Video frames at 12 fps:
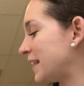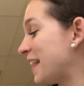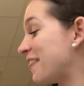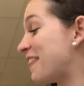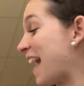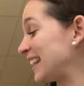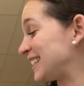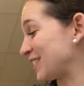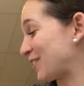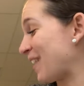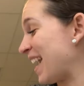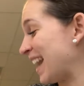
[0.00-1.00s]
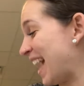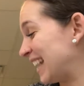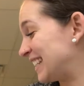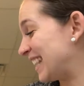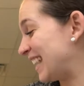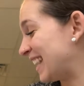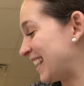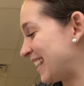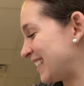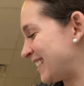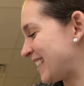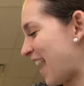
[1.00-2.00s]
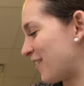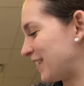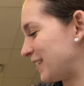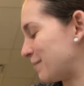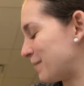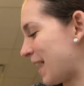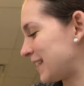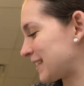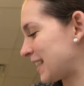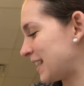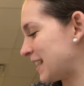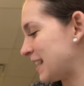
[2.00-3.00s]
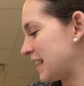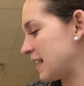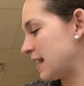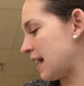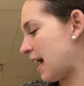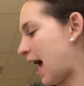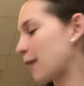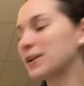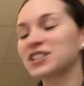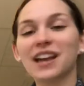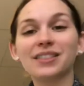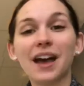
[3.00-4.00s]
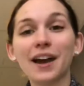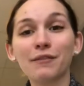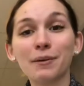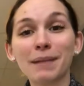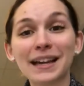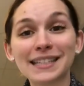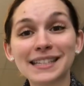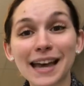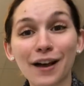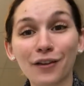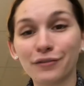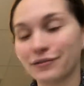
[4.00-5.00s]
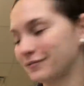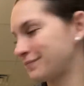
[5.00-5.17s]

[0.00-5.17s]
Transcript: That's a great idea, shouted Nebraska. I wish I'd thought of it myself.